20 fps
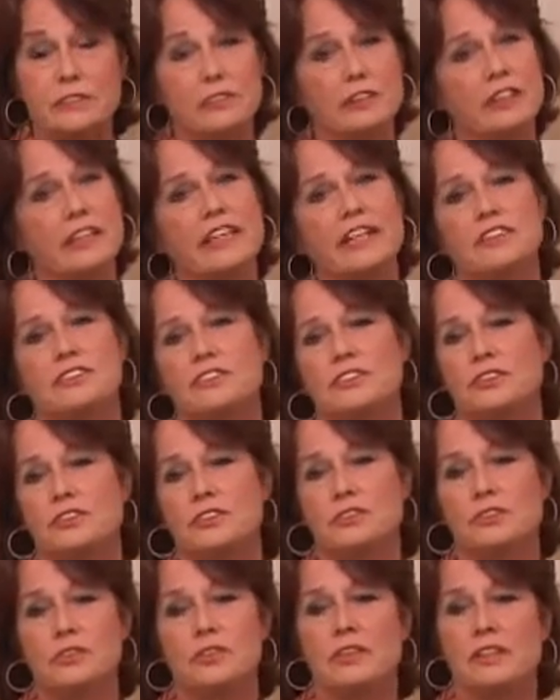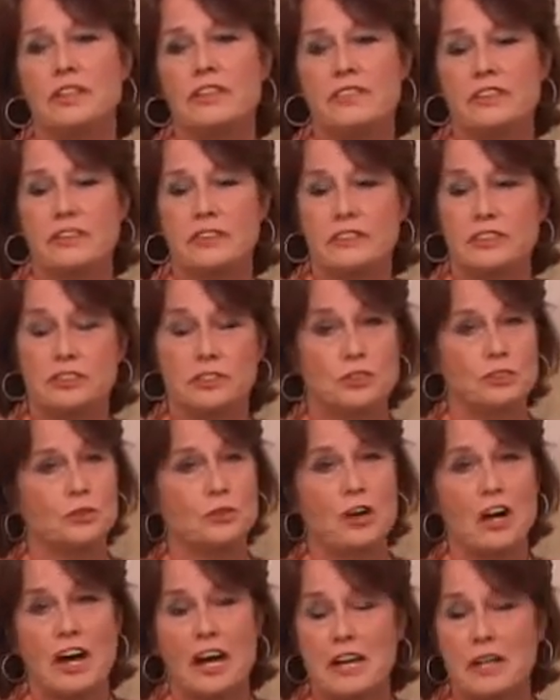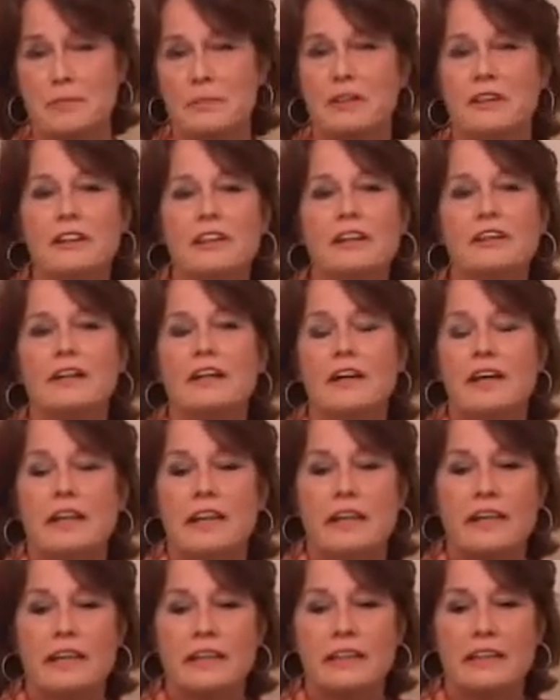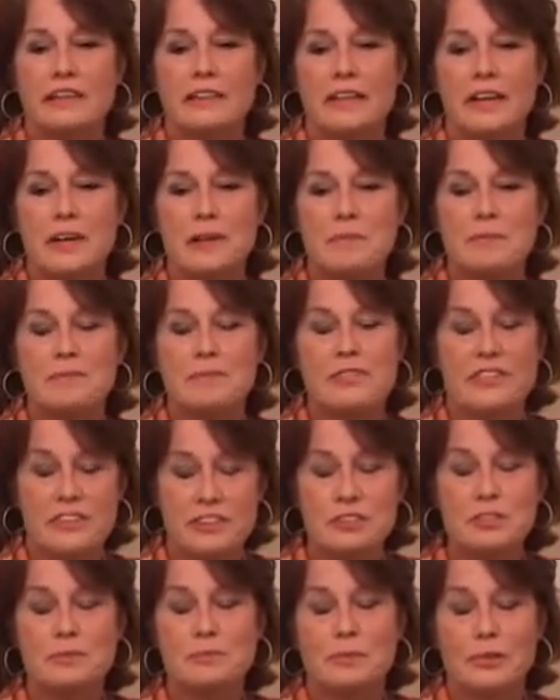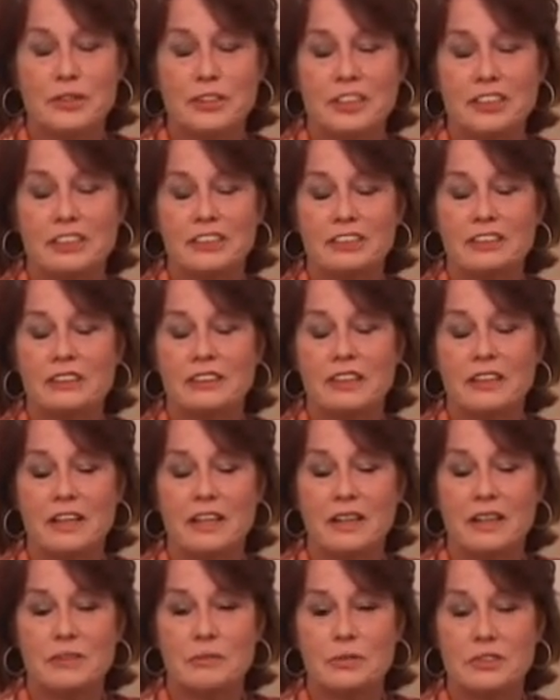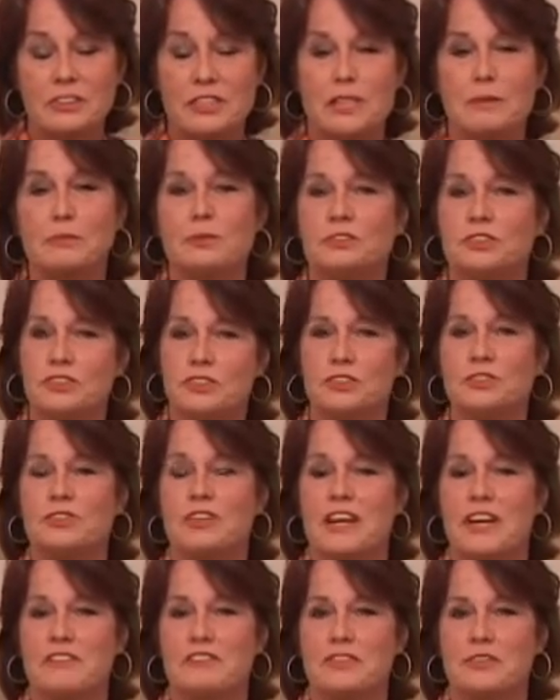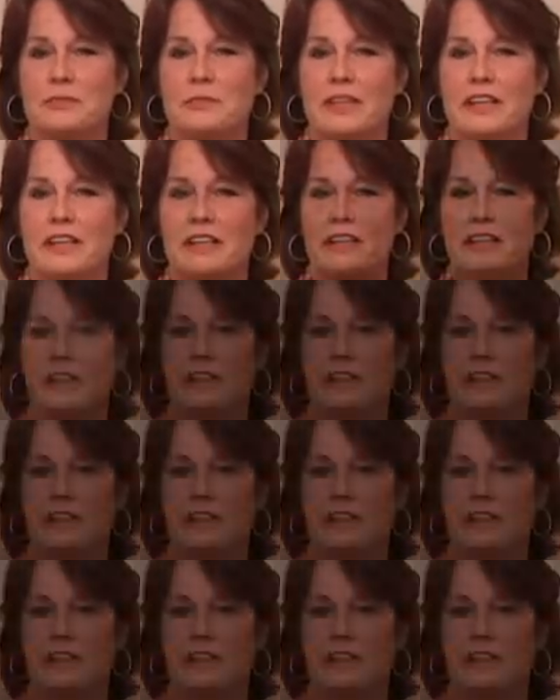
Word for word: relate to or even describe. And um, this book uh, was able to do that for me.